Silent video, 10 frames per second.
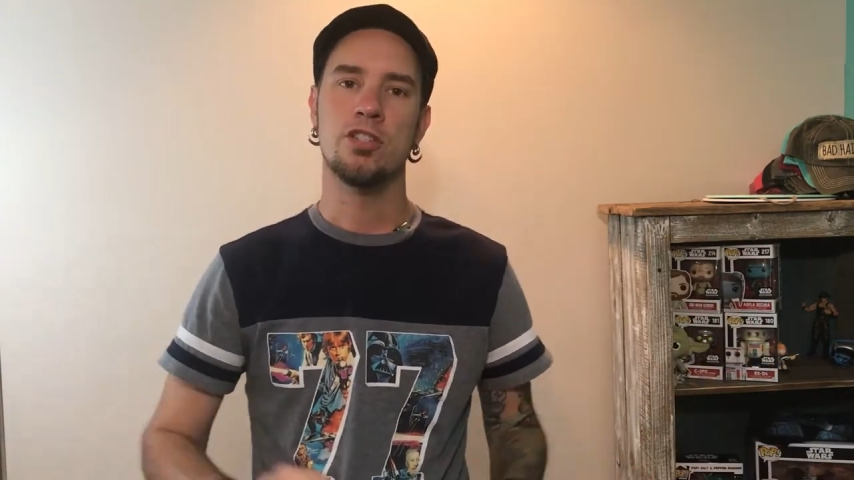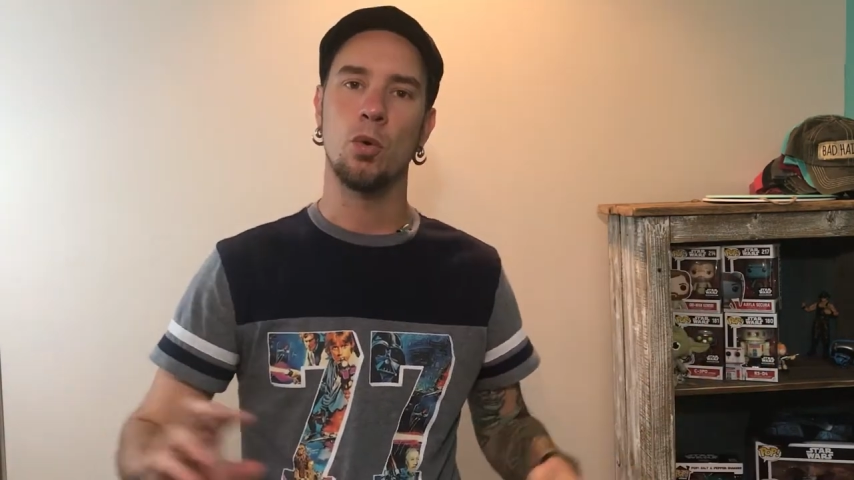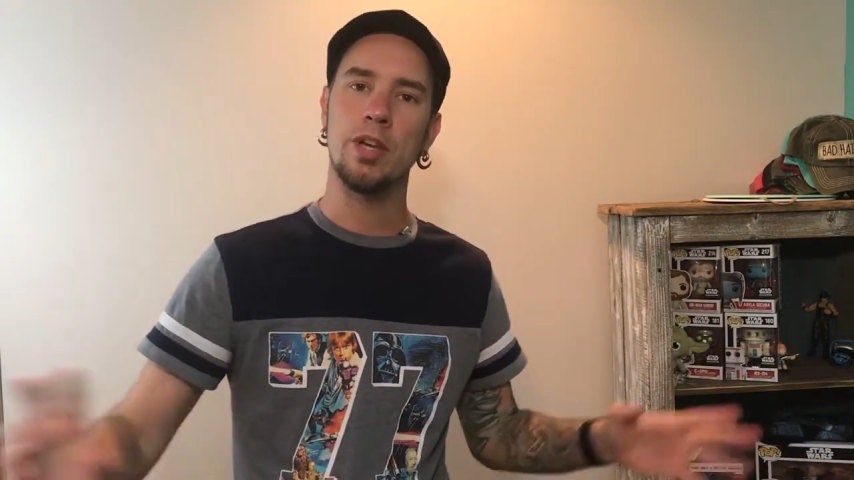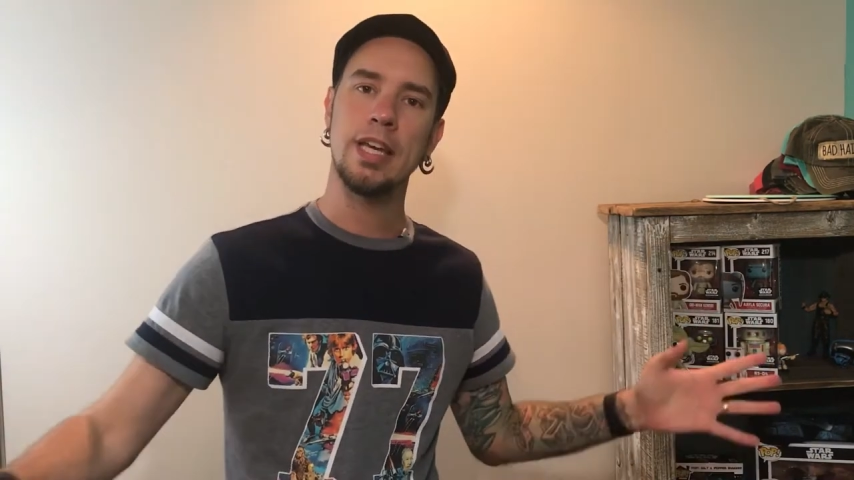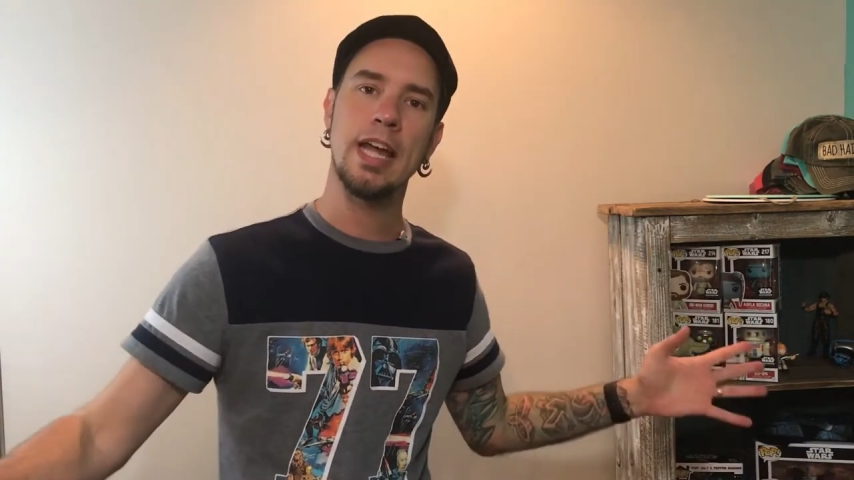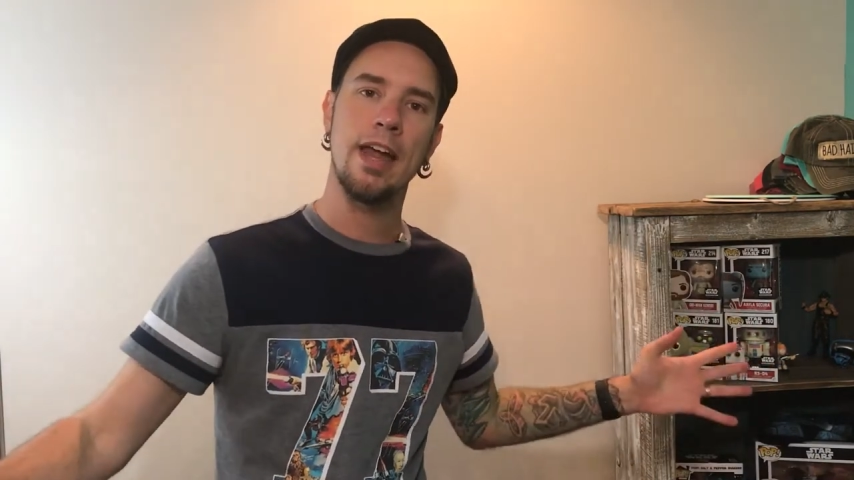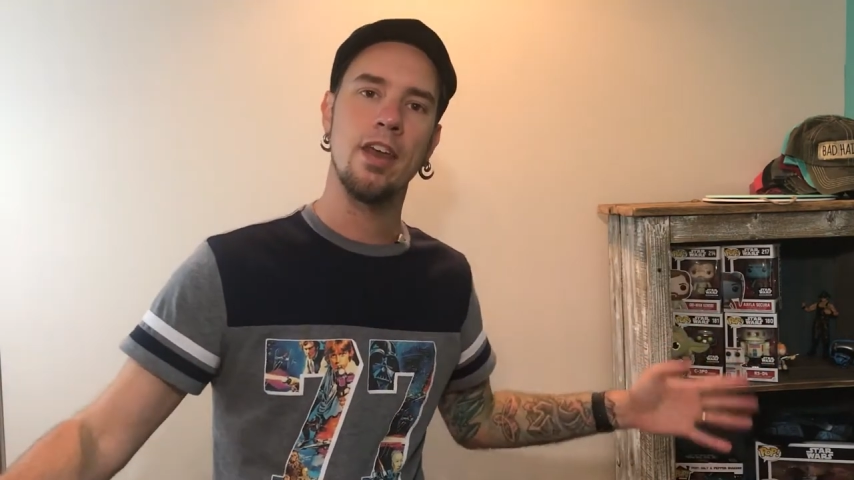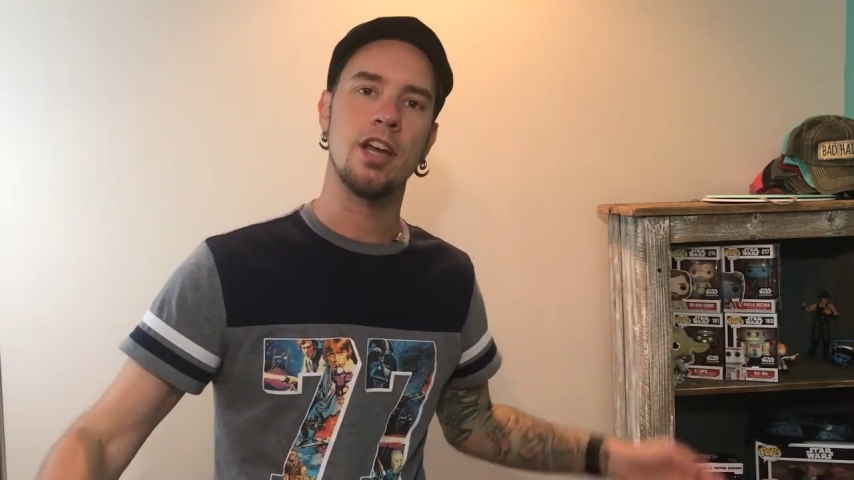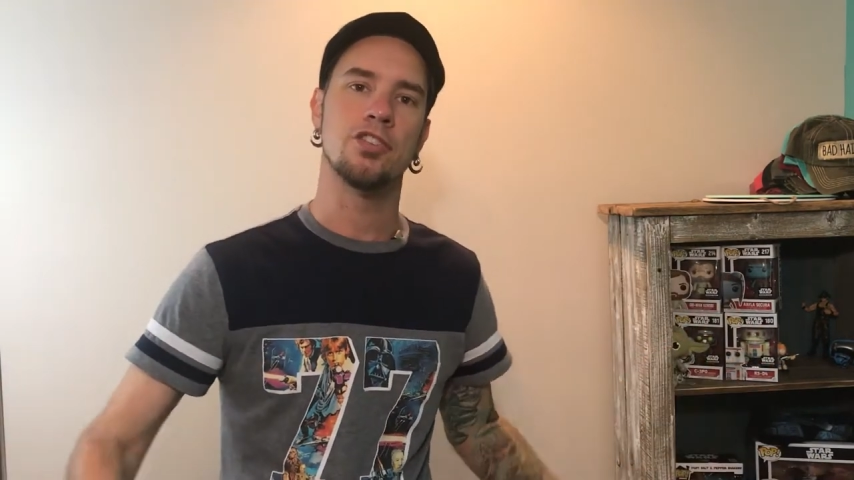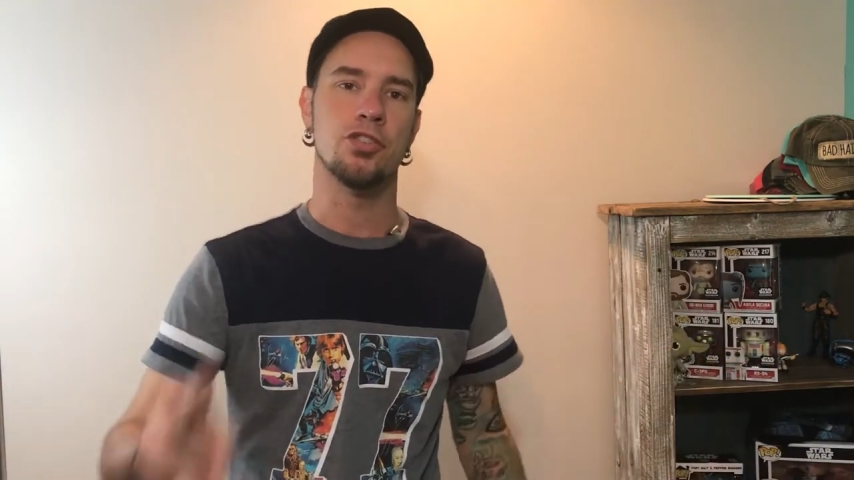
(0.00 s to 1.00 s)
So in Neon
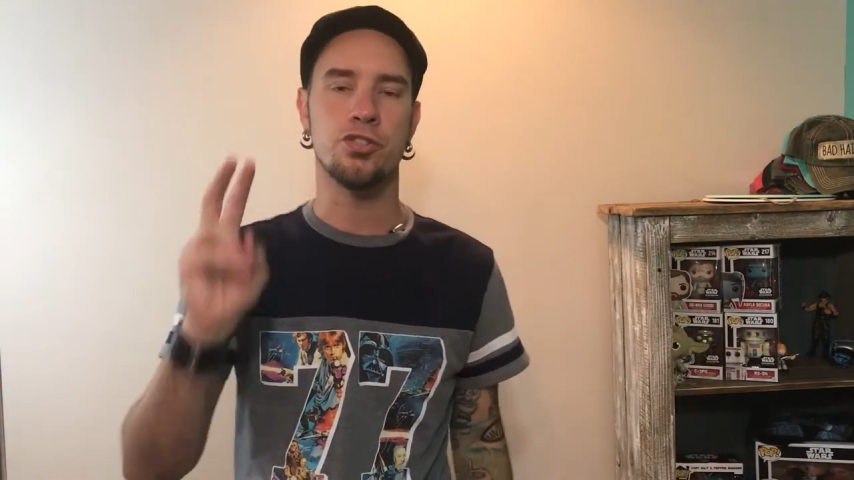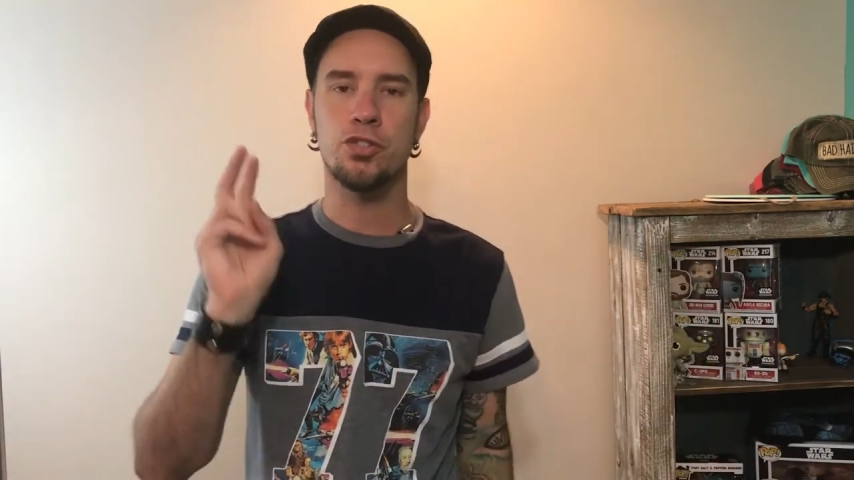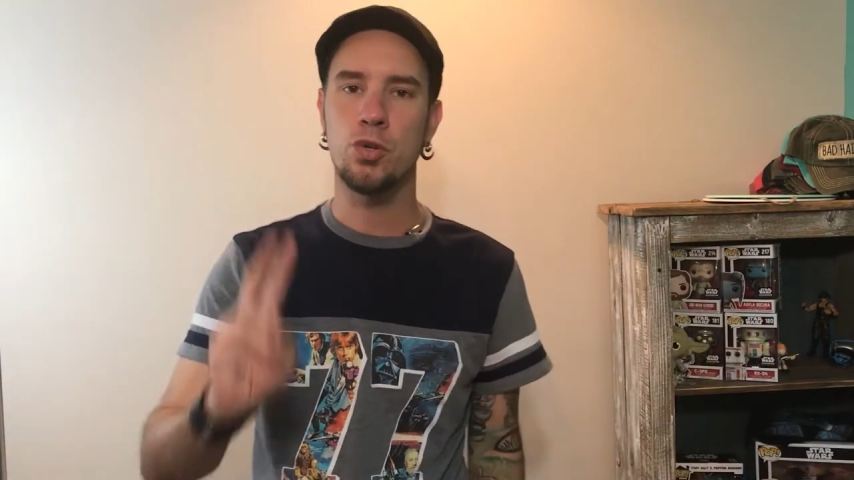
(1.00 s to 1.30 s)
Knights there's